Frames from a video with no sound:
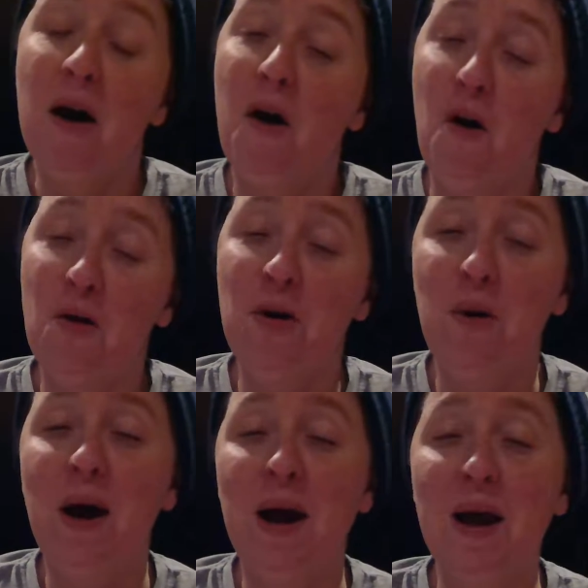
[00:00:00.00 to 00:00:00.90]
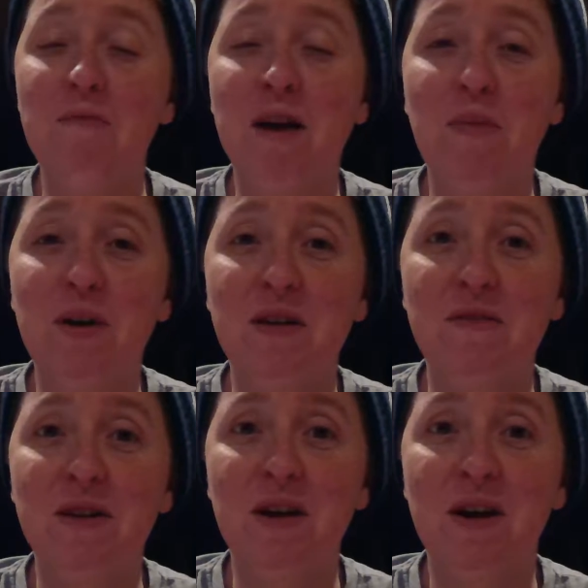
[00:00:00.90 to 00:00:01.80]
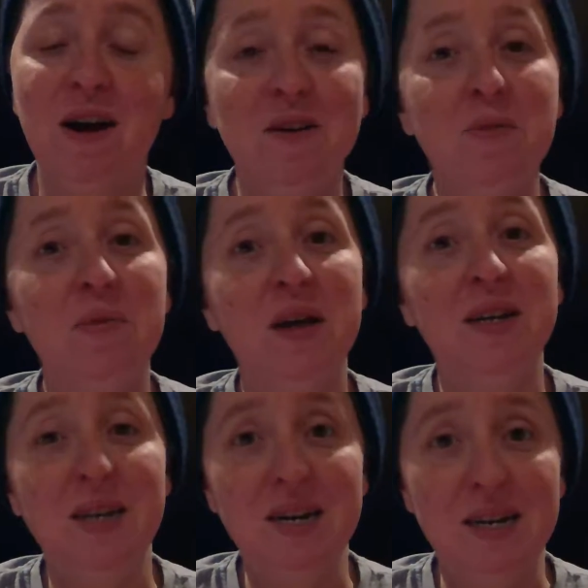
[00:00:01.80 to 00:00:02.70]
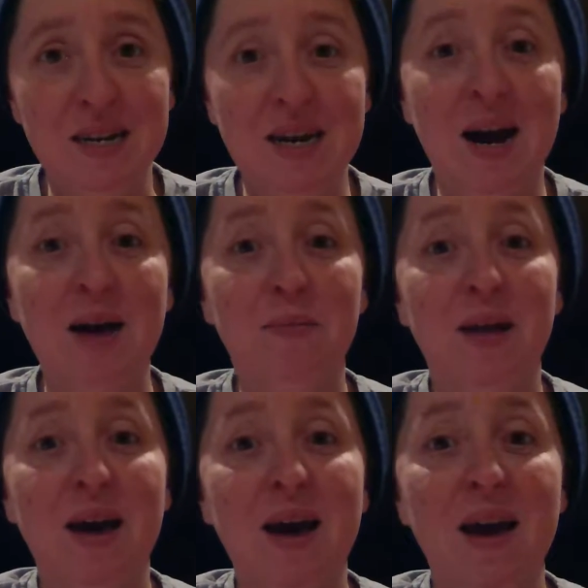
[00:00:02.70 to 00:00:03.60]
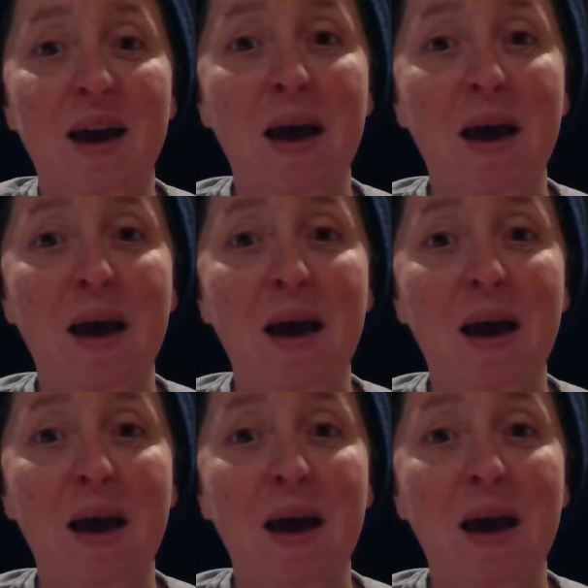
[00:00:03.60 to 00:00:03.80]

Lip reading: although I am that big of a nerd, I don't play D&D, I play